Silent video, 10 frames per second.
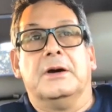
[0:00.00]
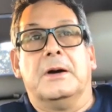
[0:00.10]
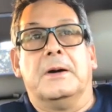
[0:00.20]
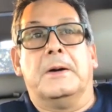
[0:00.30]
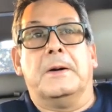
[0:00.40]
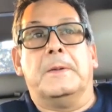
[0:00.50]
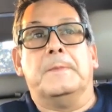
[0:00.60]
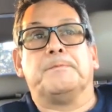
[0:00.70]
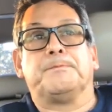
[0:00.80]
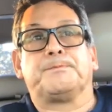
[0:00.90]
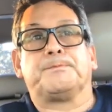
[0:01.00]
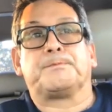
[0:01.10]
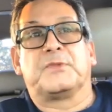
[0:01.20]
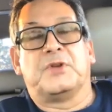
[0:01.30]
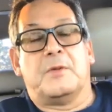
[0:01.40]
um,
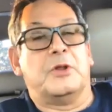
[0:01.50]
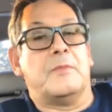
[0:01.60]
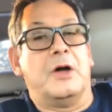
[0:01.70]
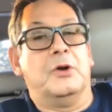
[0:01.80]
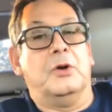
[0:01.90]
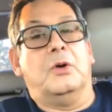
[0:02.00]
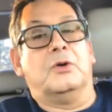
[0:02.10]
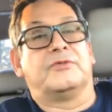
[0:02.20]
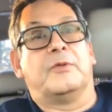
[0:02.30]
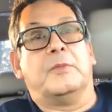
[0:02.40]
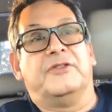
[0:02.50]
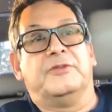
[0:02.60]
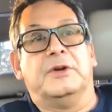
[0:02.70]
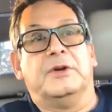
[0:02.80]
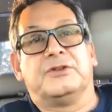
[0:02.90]
some of the monologues from last
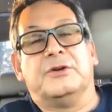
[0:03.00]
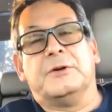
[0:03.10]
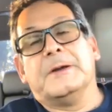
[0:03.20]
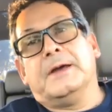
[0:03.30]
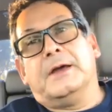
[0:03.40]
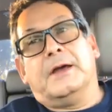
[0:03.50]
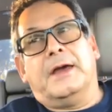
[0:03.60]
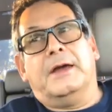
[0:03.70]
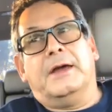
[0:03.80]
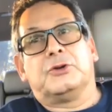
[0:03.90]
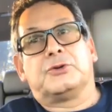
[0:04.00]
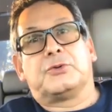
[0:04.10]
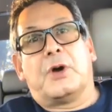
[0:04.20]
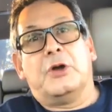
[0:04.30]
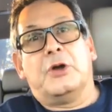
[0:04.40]
semester and
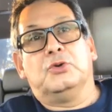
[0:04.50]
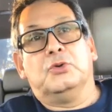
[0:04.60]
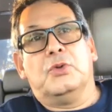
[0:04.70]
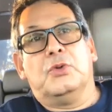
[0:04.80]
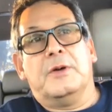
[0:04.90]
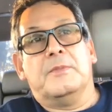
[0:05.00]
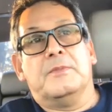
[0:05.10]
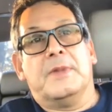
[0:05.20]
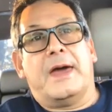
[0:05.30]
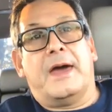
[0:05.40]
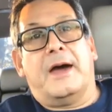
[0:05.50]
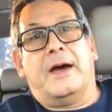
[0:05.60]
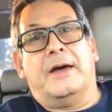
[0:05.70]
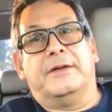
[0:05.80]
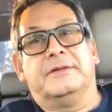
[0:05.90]
try to do them
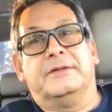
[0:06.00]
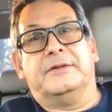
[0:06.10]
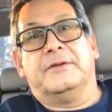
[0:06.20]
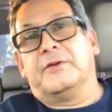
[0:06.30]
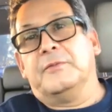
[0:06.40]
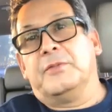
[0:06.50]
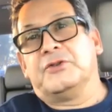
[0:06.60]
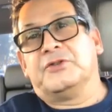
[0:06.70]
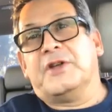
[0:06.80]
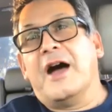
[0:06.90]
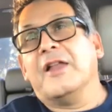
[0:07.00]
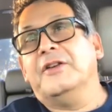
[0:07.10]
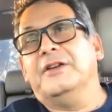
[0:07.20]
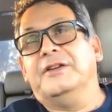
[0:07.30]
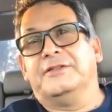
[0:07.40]
as different
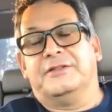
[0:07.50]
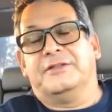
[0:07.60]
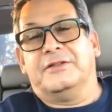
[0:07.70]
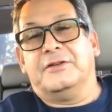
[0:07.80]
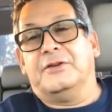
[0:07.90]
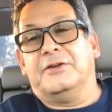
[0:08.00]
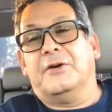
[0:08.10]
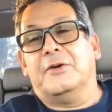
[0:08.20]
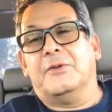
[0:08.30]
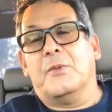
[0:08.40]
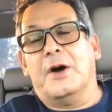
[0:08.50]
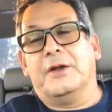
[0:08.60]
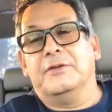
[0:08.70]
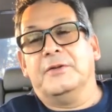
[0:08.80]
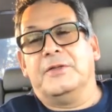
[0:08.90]
personalities. You know, one
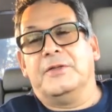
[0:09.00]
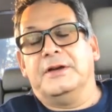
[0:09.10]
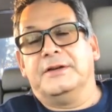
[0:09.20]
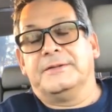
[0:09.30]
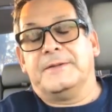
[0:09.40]
of the things